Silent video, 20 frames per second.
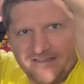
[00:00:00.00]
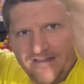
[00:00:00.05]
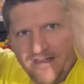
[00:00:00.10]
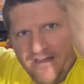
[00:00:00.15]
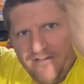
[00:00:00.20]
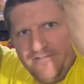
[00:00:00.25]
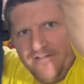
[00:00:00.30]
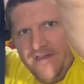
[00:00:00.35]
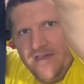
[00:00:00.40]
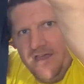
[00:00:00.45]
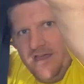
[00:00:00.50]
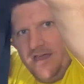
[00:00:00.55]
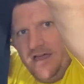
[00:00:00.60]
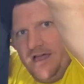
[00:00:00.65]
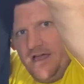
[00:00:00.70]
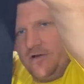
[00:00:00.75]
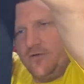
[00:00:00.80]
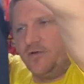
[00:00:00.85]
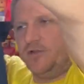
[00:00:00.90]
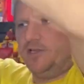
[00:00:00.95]
stuff.
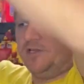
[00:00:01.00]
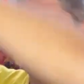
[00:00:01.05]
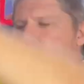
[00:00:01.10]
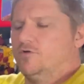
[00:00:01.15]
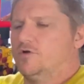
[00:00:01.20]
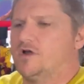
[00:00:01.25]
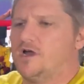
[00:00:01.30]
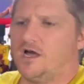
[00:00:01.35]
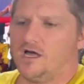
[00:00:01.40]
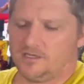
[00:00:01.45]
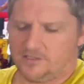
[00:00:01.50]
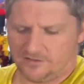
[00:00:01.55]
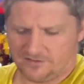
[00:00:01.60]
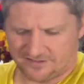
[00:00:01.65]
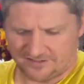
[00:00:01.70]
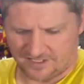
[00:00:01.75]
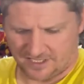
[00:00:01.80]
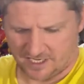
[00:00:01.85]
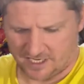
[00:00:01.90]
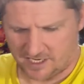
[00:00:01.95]
Uh, really cool
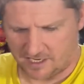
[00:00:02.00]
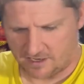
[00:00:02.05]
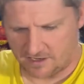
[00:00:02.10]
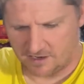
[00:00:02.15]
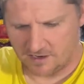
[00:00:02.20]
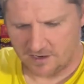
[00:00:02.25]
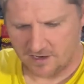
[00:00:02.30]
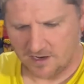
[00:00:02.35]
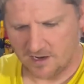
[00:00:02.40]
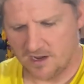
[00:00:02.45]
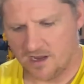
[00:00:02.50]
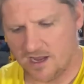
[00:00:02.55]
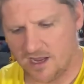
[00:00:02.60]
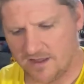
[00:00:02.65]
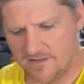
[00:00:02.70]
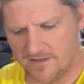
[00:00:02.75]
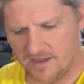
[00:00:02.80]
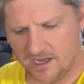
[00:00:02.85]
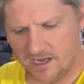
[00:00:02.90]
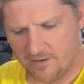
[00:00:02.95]
colors there.
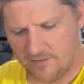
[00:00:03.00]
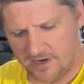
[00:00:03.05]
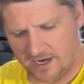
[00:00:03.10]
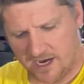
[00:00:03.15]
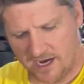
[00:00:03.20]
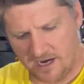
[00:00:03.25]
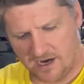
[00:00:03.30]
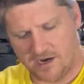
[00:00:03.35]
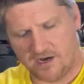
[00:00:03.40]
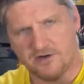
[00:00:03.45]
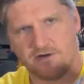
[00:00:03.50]
And then we got